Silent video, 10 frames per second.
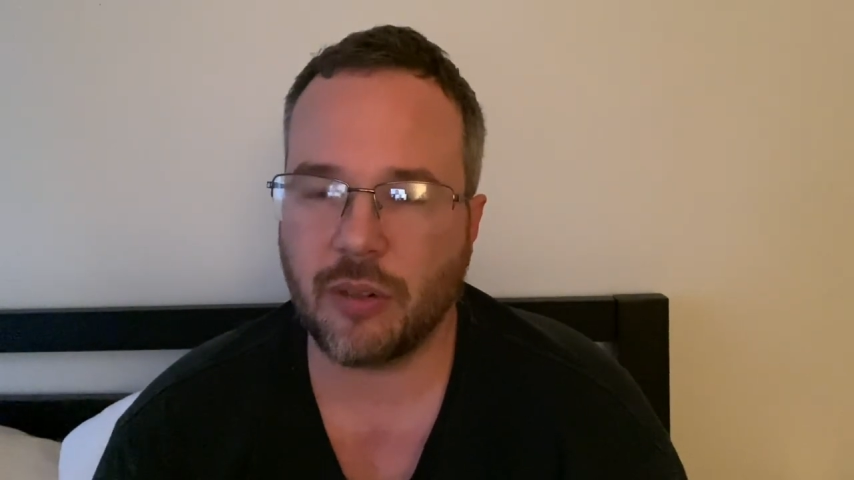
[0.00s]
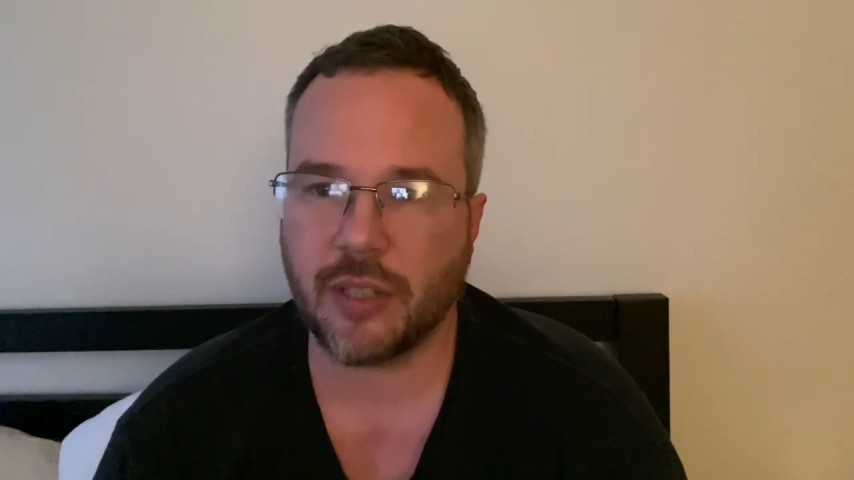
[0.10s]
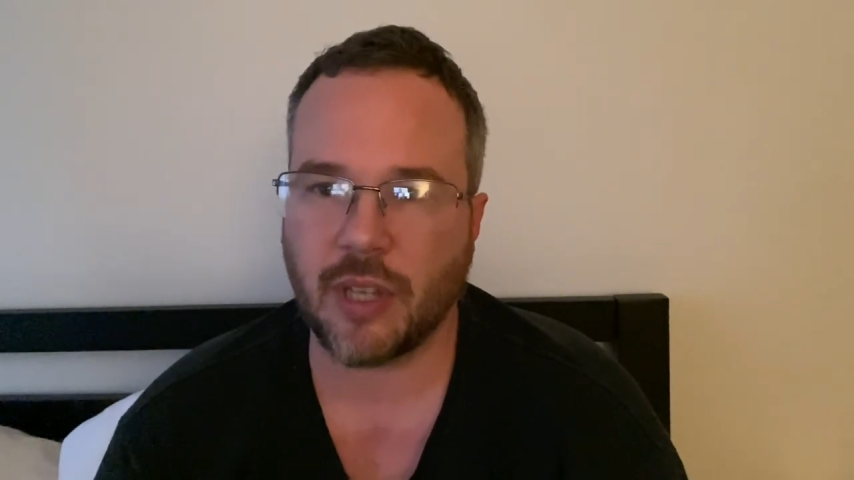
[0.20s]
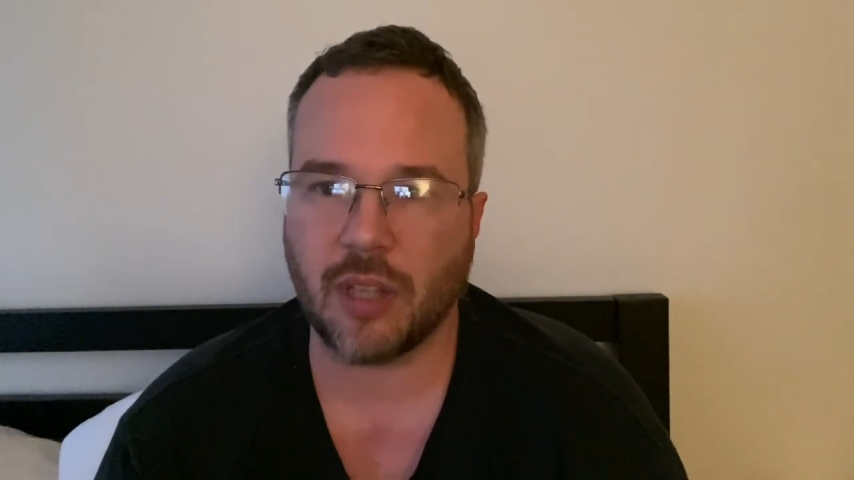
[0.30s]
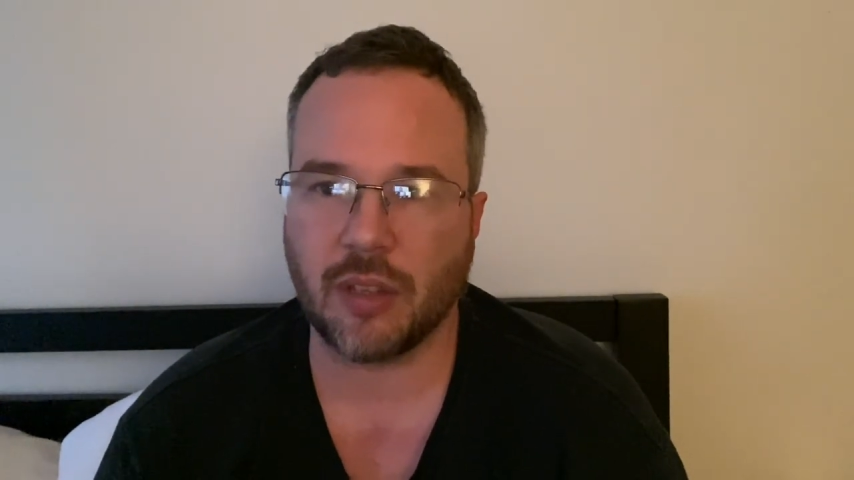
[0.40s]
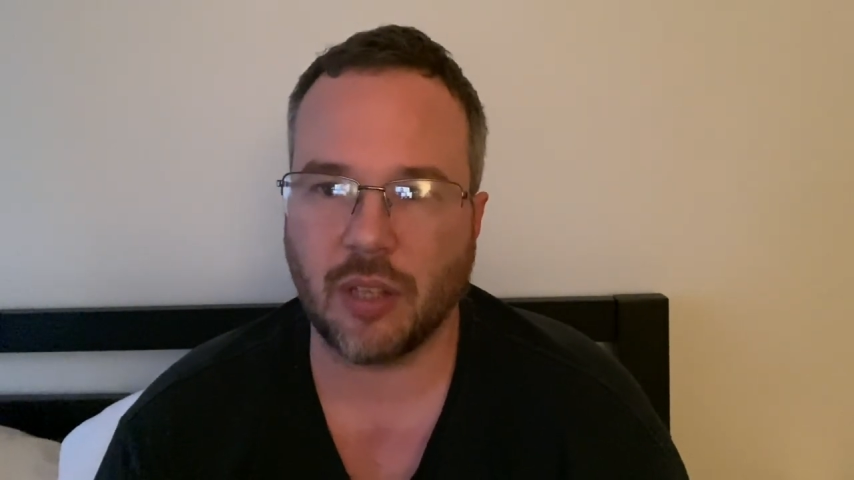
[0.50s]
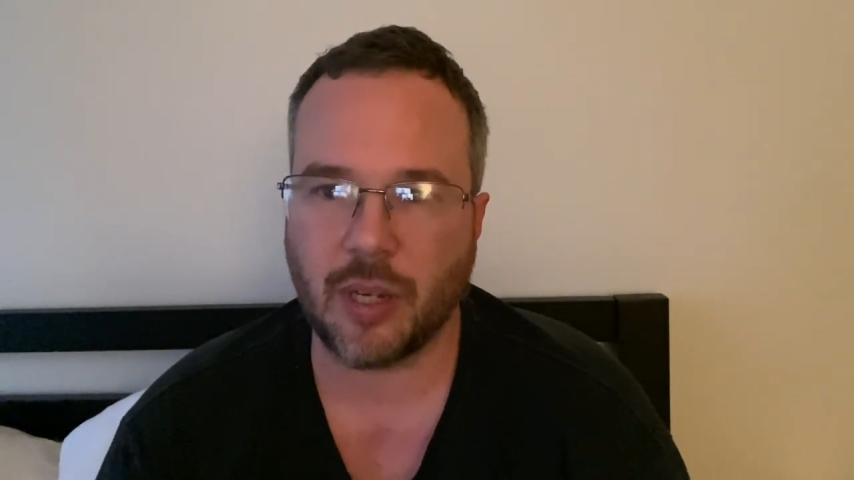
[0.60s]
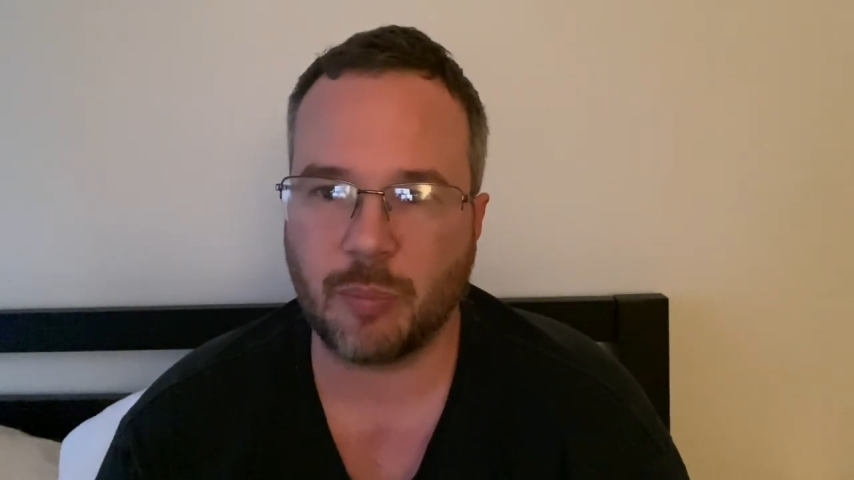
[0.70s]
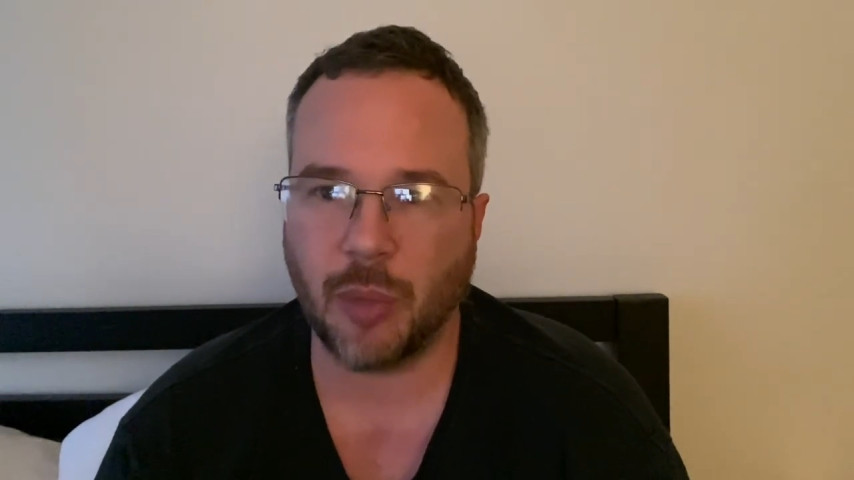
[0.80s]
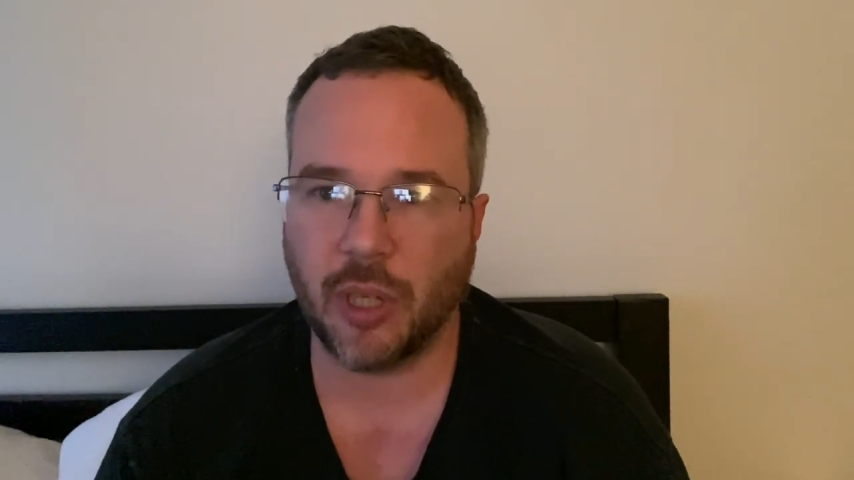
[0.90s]
hit that
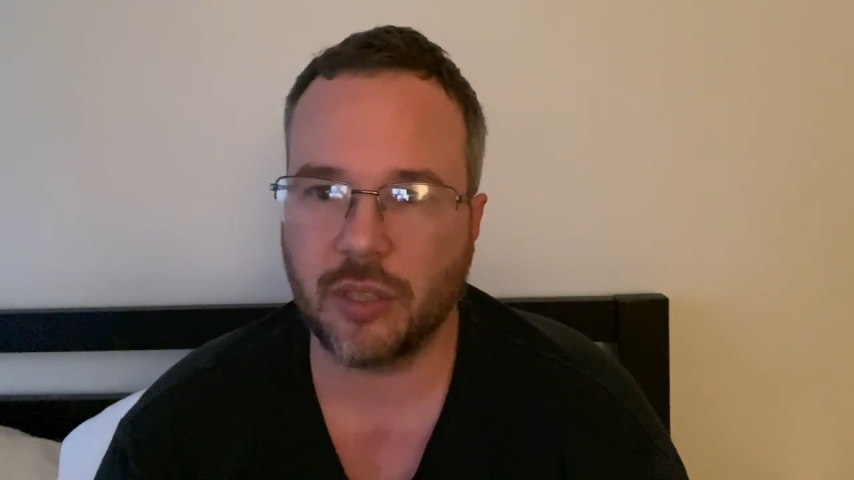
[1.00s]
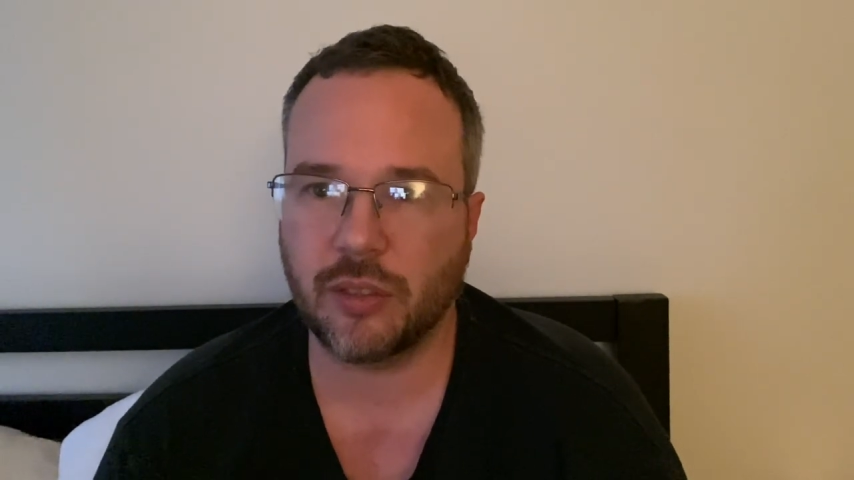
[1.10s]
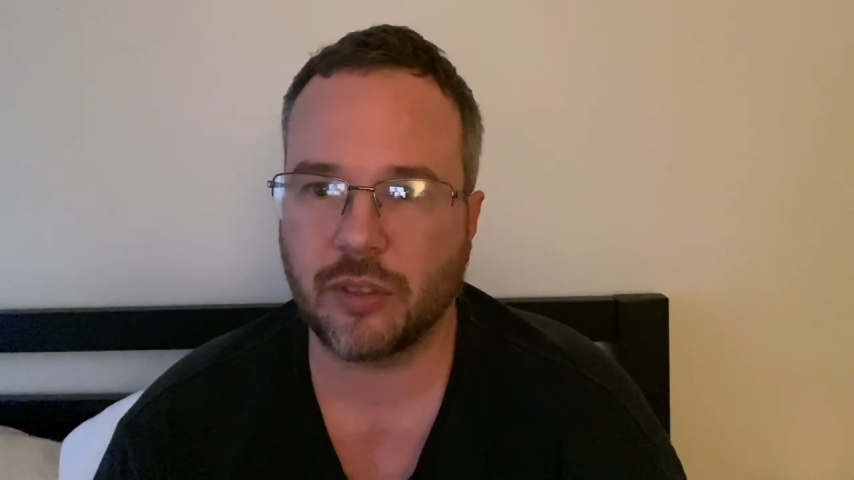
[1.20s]
like button,